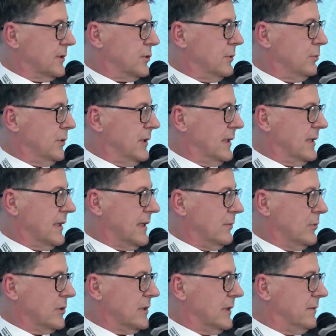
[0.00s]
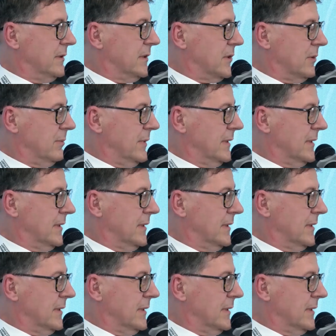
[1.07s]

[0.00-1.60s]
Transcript: I say yes to this idea.